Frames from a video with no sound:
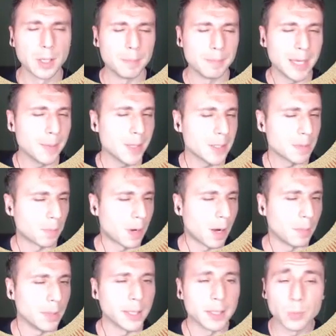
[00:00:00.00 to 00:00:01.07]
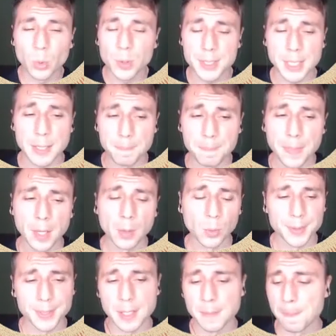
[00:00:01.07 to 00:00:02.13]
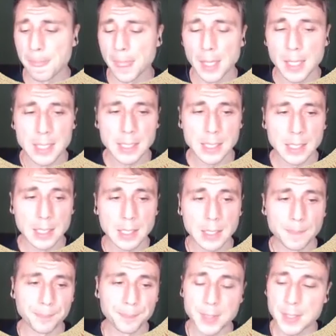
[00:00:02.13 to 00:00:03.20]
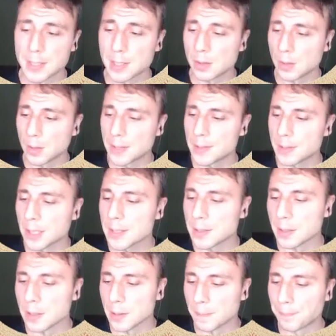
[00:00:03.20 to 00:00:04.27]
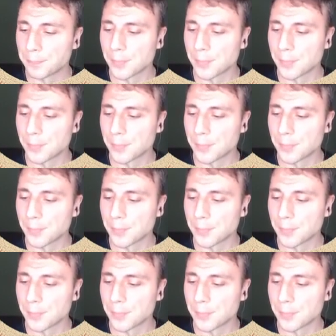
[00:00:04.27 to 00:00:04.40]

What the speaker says: Maybe it's public. We'll see. We'll see. So let's do it.